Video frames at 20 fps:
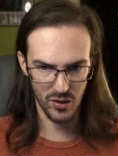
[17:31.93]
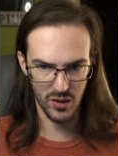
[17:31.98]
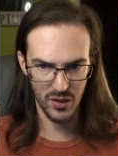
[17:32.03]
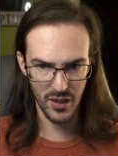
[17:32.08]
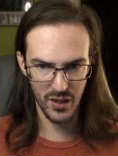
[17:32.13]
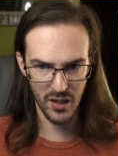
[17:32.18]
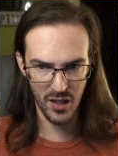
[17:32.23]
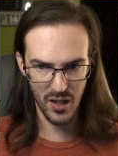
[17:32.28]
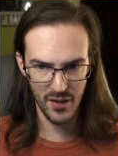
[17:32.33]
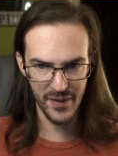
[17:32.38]

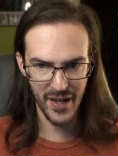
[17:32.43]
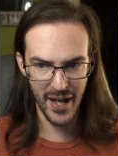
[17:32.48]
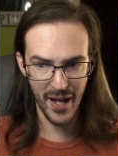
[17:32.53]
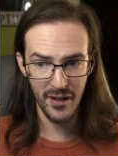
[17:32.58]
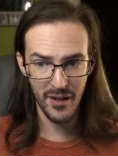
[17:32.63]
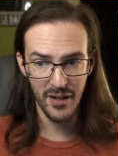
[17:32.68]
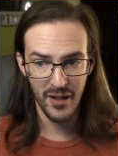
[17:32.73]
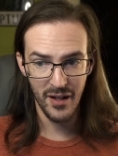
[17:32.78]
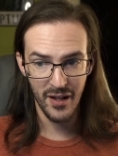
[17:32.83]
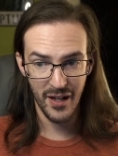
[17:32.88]
Click on
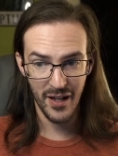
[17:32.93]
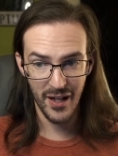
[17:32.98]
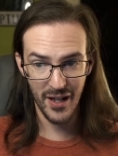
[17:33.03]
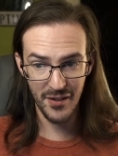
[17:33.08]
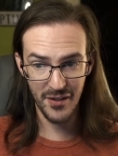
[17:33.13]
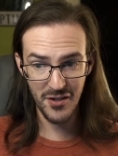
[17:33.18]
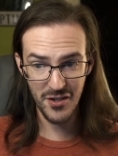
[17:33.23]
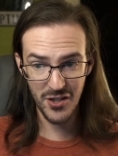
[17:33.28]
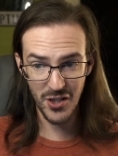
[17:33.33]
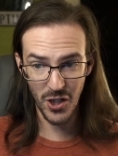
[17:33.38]
that
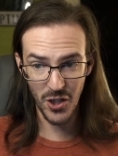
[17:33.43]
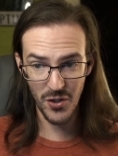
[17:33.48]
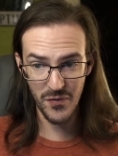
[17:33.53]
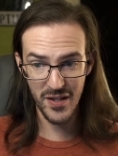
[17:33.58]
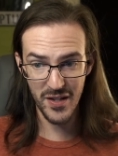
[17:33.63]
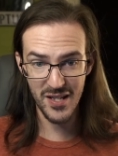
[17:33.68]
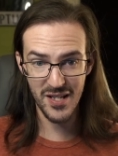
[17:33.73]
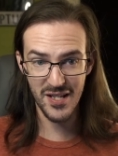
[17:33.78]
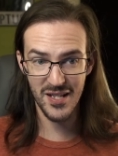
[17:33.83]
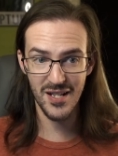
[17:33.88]
and just
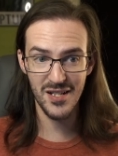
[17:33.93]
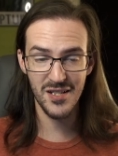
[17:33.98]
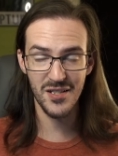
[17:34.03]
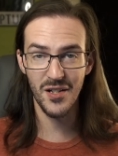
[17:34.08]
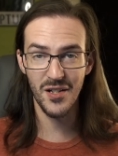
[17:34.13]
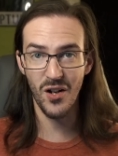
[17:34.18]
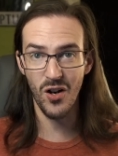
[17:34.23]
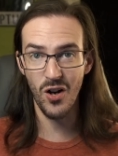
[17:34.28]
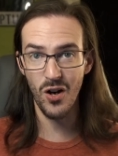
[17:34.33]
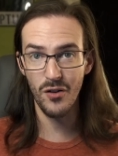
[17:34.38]
turn the
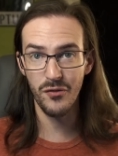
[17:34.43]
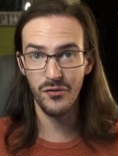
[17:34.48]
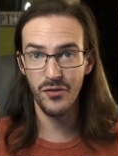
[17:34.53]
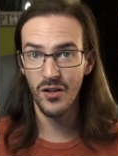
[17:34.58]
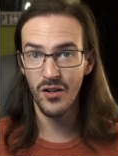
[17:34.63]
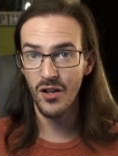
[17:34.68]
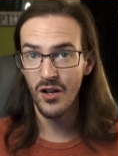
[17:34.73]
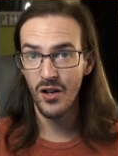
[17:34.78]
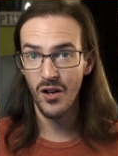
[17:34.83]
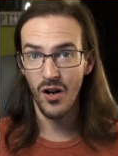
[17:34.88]
assistant off
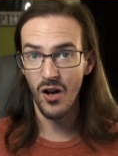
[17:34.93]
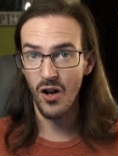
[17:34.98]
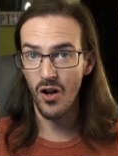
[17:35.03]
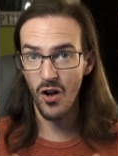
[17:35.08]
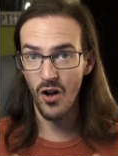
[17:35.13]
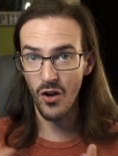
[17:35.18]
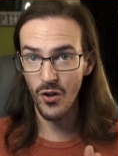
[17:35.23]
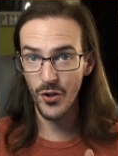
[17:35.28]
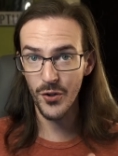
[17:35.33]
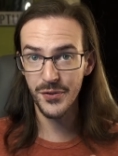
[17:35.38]

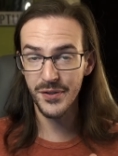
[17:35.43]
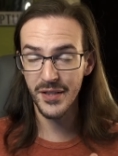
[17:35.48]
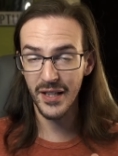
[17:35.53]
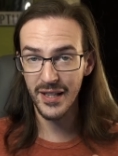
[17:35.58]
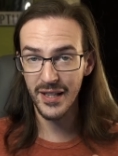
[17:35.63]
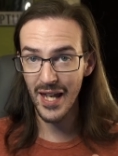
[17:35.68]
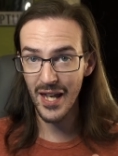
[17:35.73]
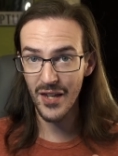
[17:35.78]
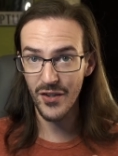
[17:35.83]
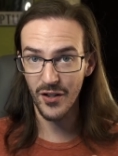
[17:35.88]
all
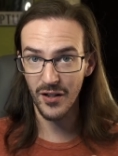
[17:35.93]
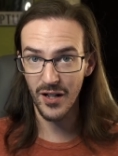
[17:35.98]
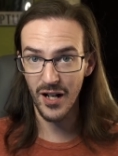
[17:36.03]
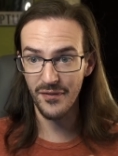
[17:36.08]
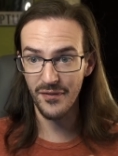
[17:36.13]
together.